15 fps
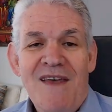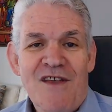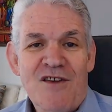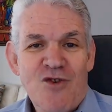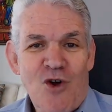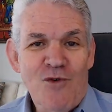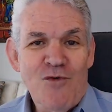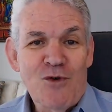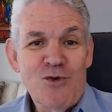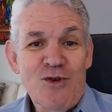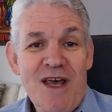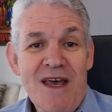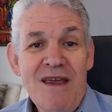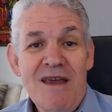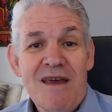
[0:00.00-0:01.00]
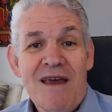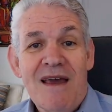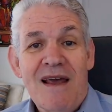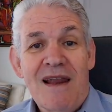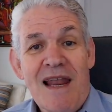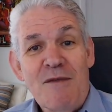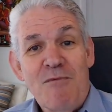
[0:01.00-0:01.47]
That's all for today.
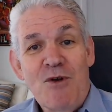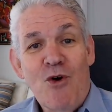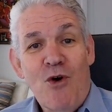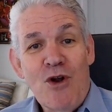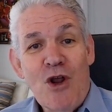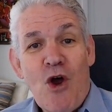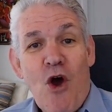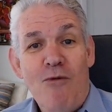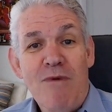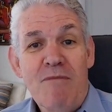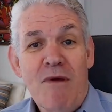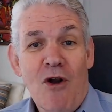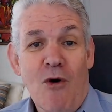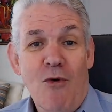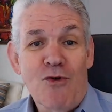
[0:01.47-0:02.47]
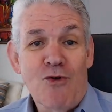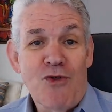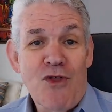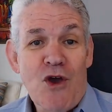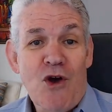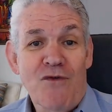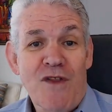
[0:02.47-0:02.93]
Let me know in a comment below what you
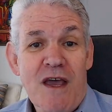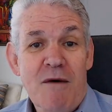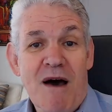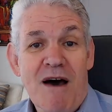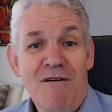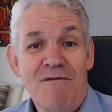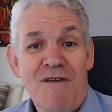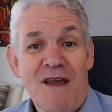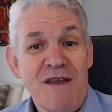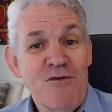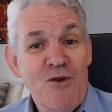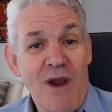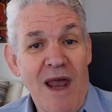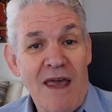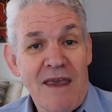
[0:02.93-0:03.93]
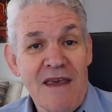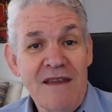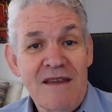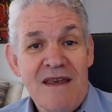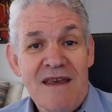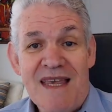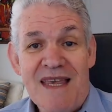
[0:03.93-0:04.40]
think of the above, and if you like it,